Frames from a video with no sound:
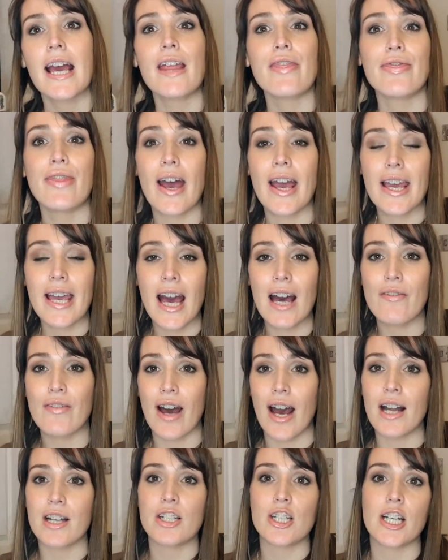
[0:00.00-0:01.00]
They have
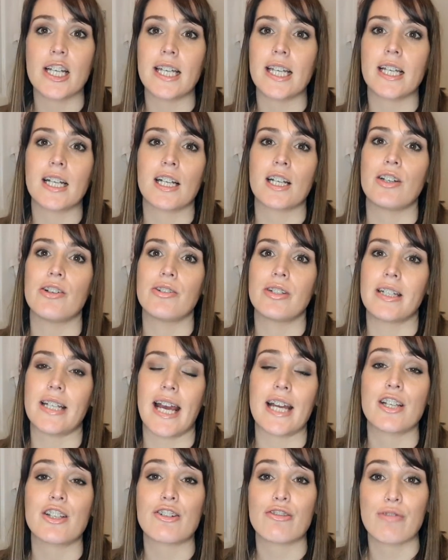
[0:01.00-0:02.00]
actually included
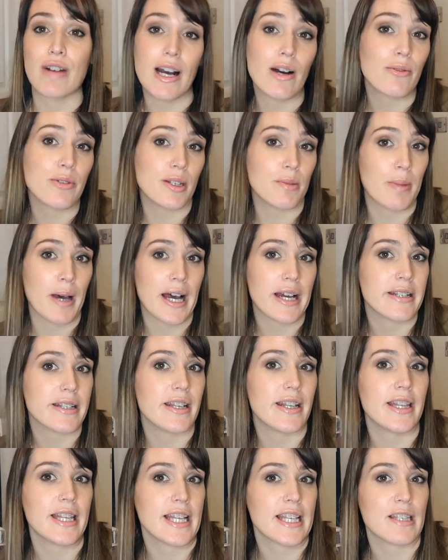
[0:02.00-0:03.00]
a trouser
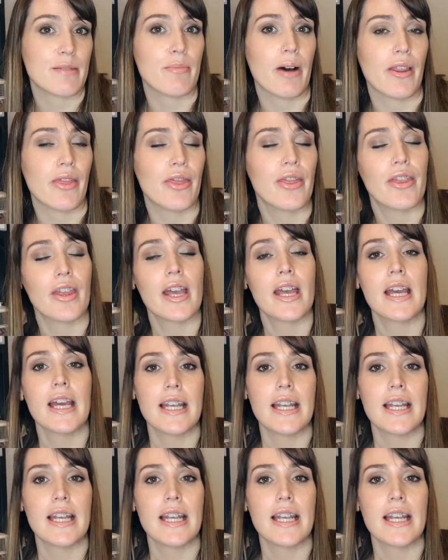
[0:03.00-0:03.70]
pattern this month.